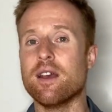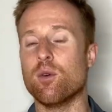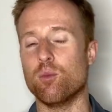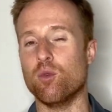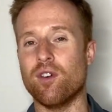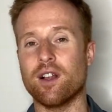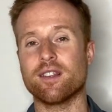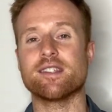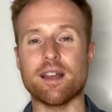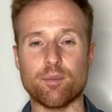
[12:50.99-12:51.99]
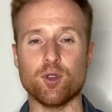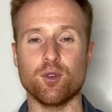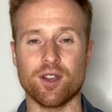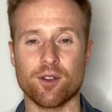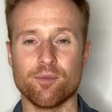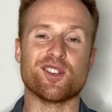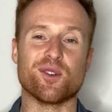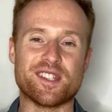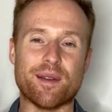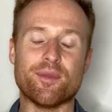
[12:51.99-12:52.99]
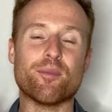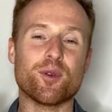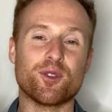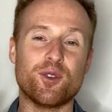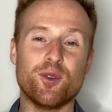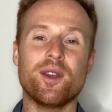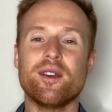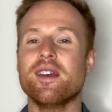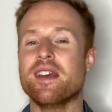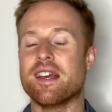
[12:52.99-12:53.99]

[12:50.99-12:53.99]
We'll move on to step two here. So step number two here